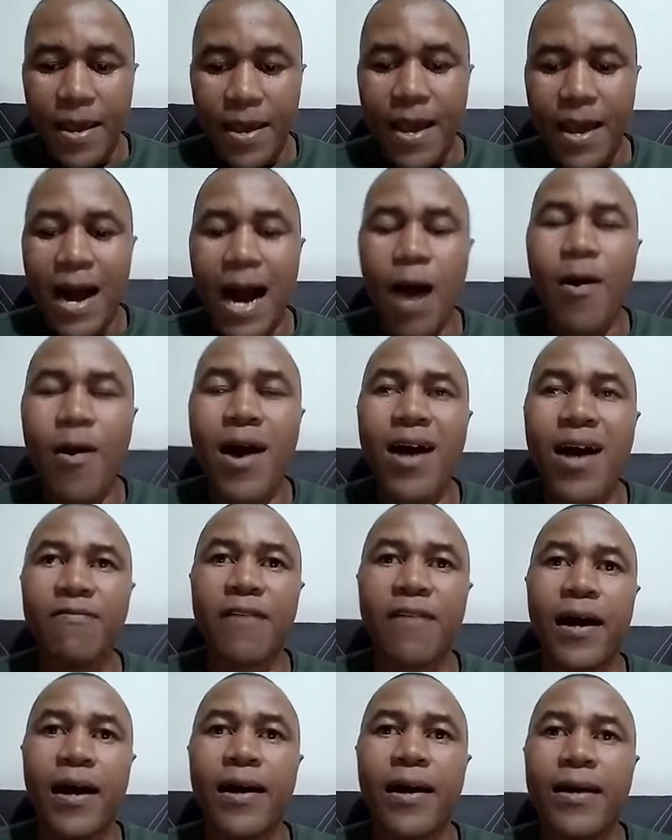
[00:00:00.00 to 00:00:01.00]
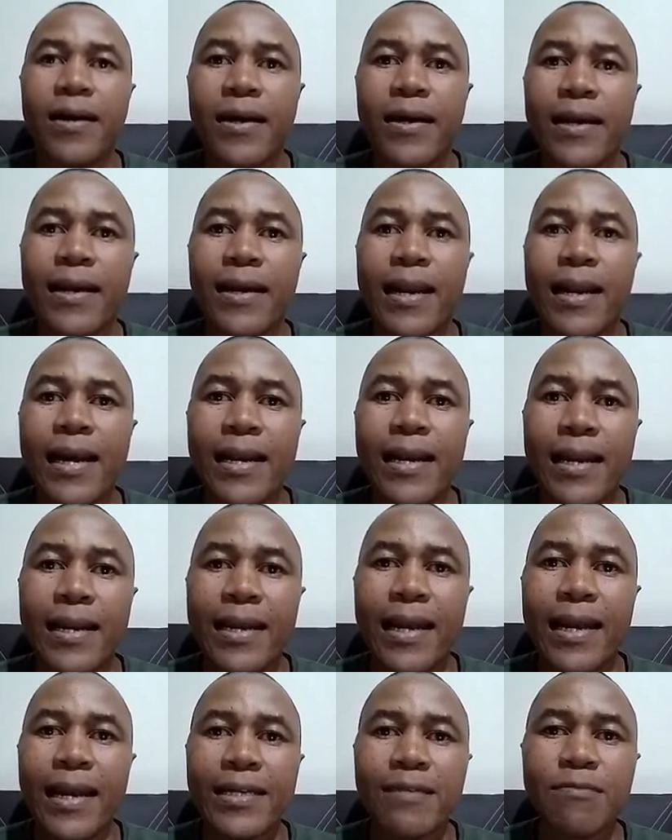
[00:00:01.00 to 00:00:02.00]
However, let, let,
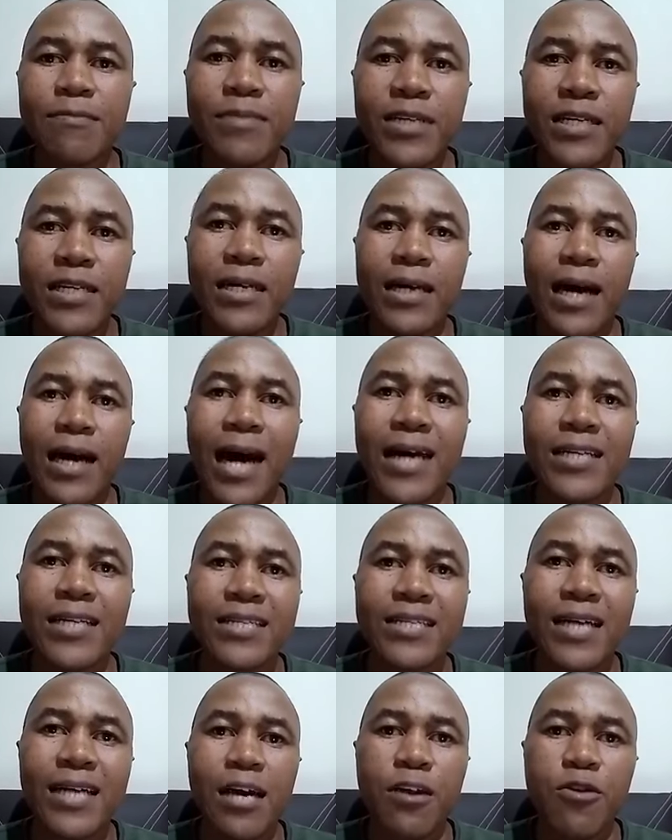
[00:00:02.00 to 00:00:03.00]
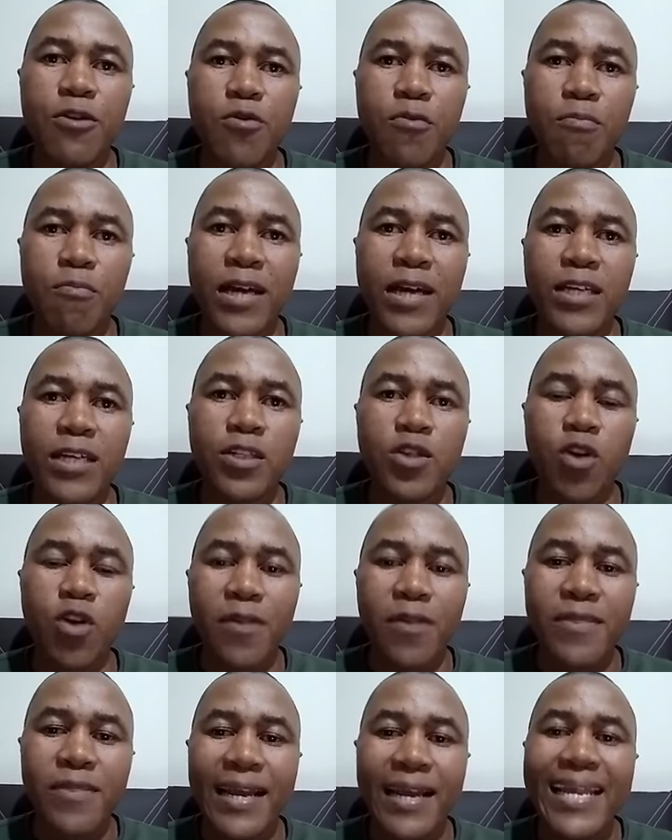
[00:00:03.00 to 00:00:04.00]
let, me answer you based
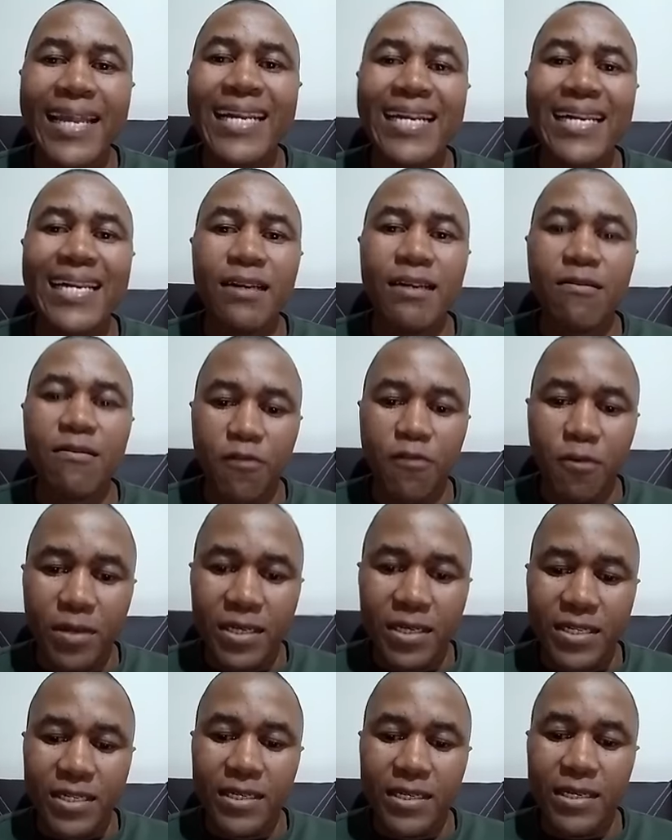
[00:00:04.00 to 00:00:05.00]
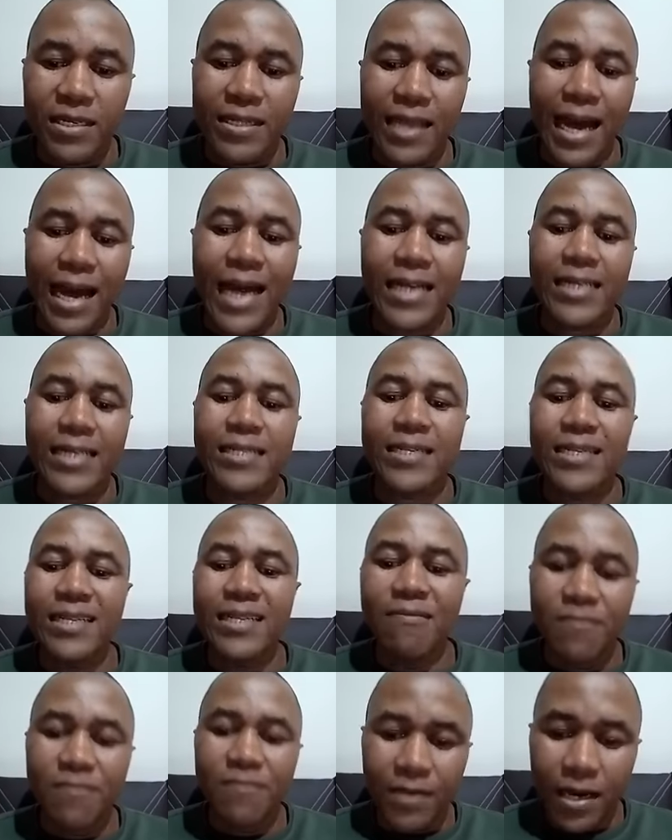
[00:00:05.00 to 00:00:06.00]
on the little information that
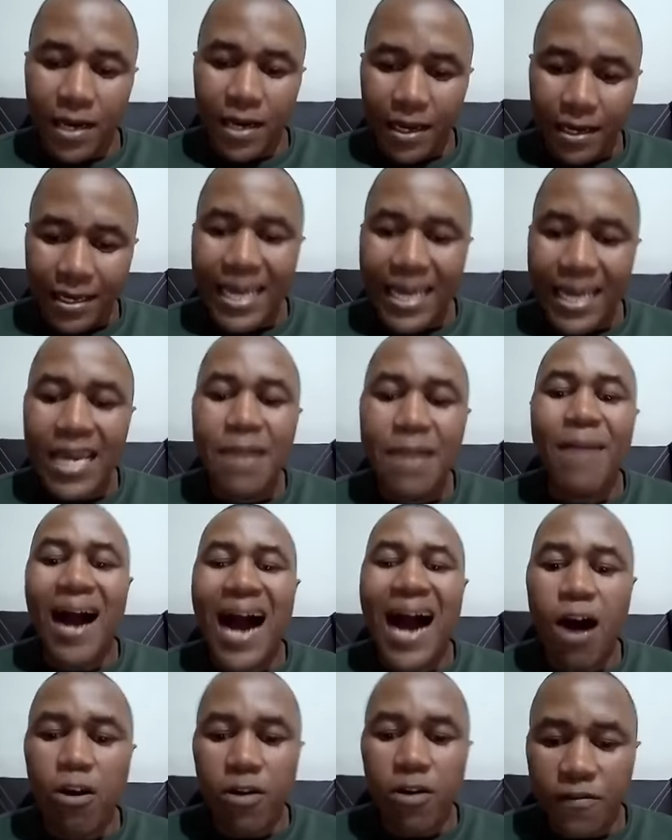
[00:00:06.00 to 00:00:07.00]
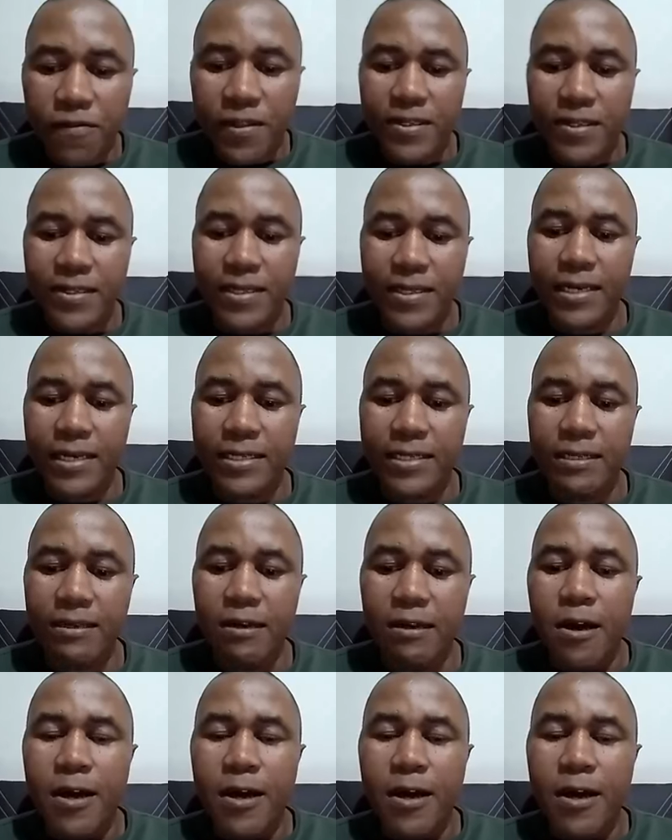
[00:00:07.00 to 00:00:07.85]
if, uh, came out of the study.